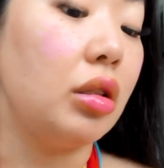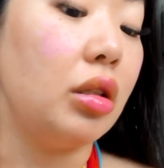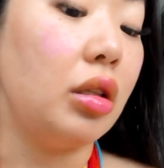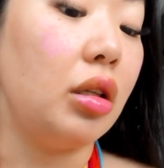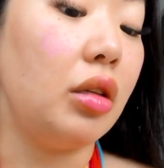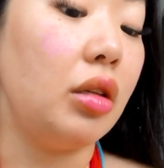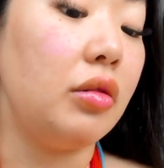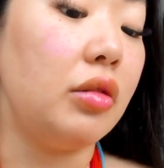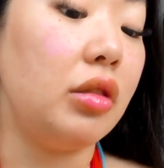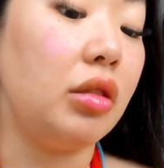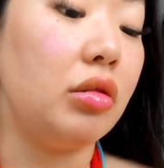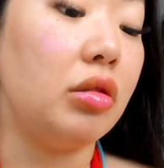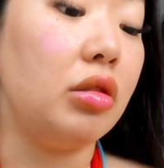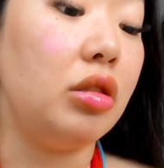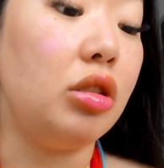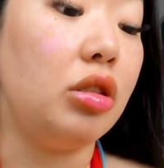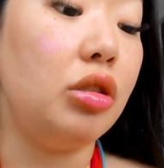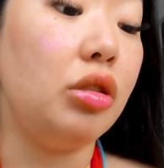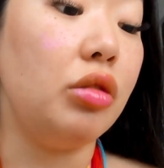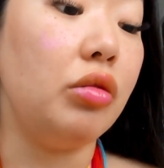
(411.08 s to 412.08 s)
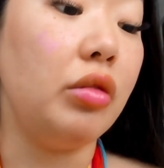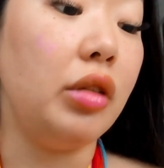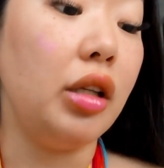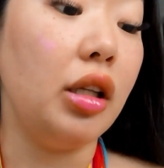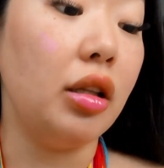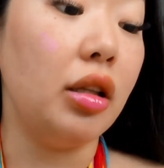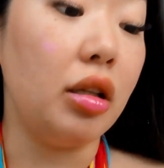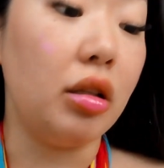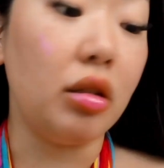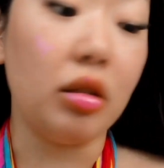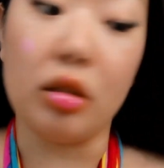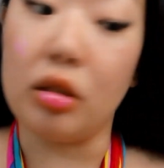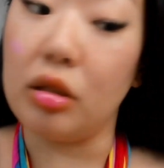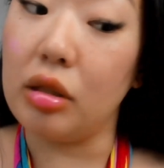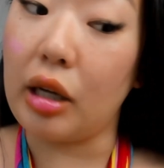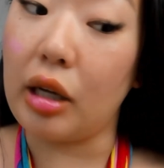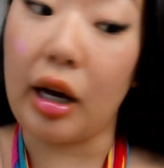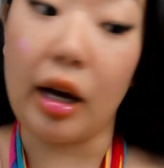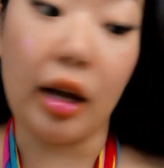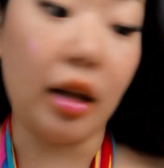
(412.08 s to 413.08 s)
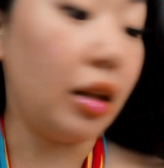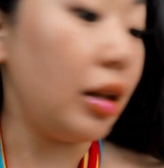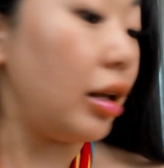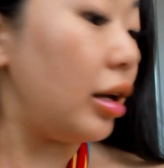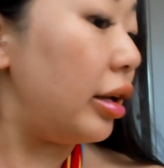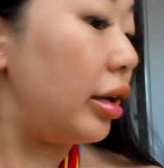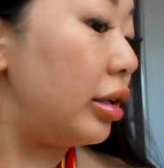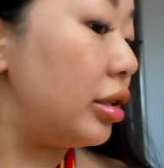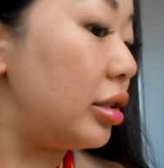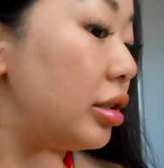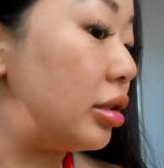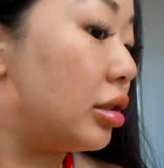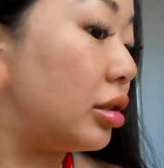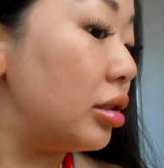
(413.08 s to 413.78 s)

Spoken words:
gives you a dewy little highlight.